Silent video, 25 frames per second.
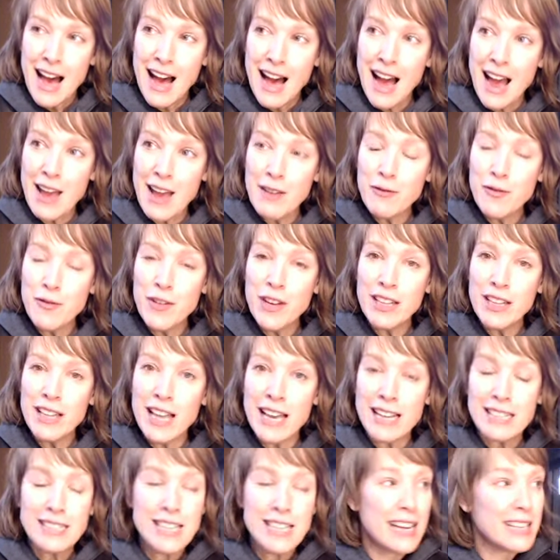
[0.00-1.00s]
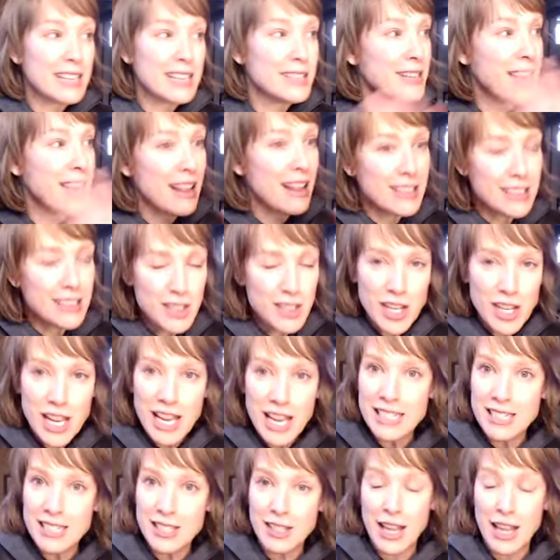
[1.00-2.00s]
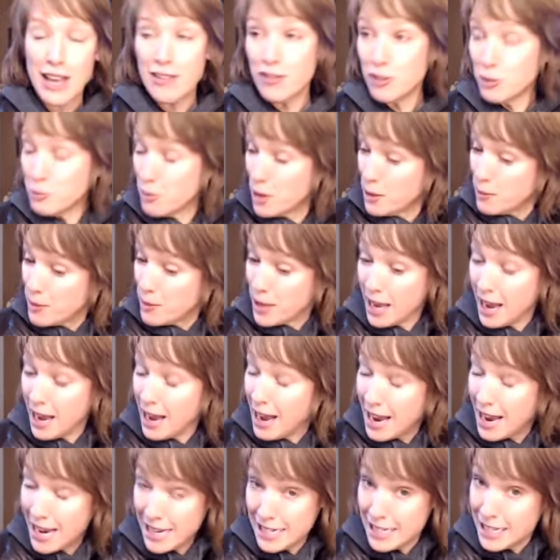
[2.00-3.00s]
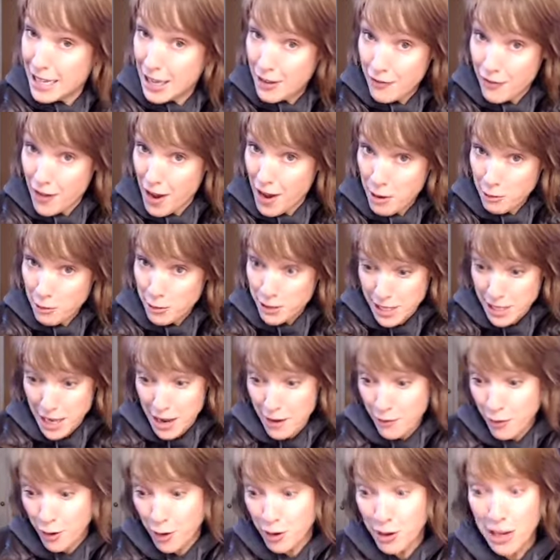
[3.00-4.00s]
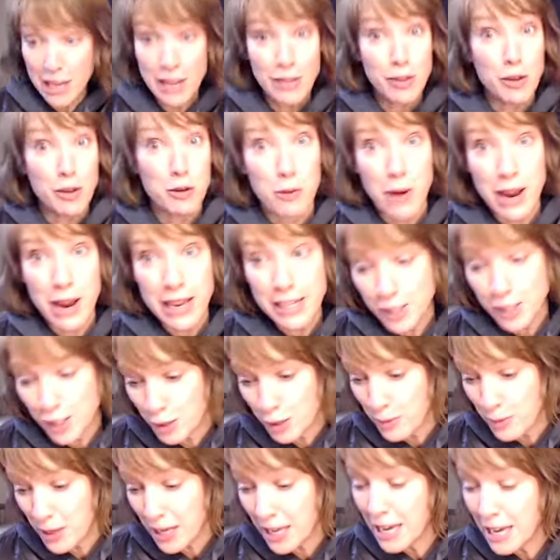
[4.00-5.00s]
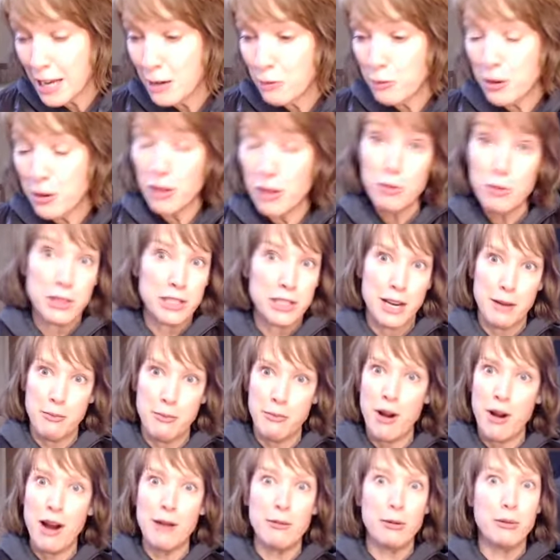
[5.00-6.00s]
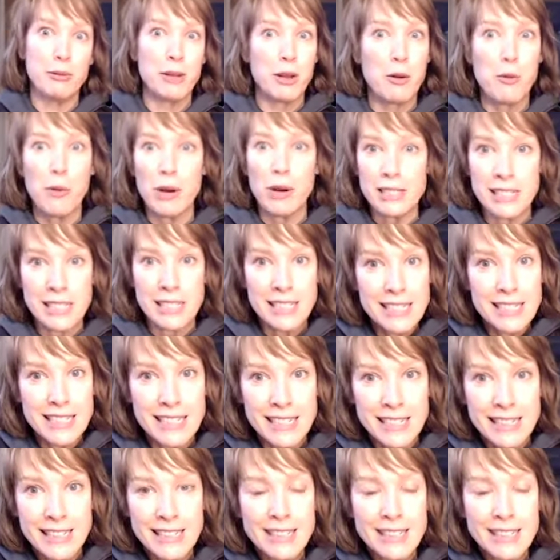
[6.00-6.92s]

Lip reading: I feel like technology has left me behind if I was ever in the race to begin with, which I probably wasn't.